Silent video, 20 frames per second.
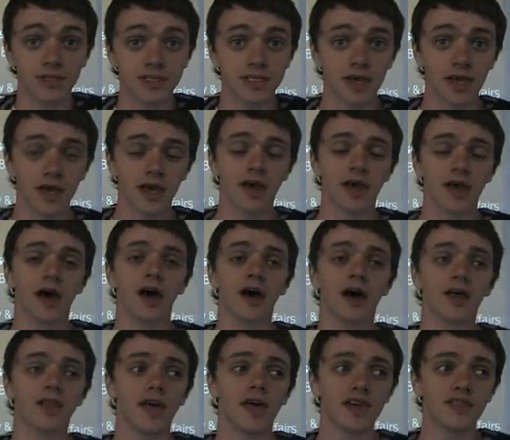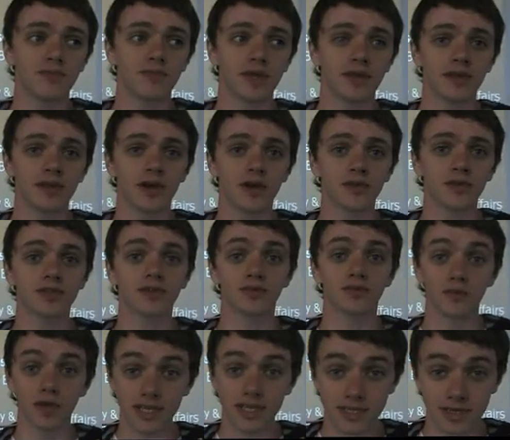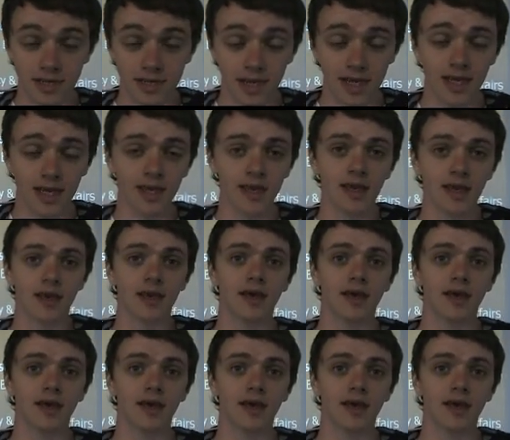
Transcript: They've been known to recently,